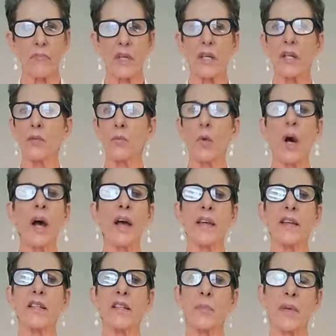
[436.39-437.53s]
And why
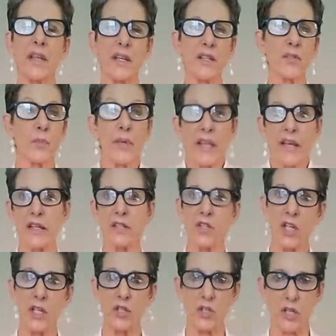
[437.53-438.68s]
is because we cannot
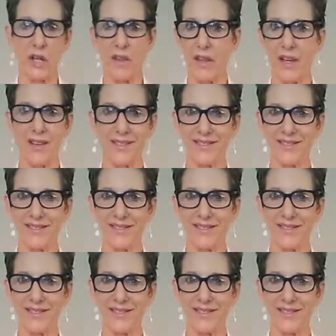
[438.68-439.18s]
change anything,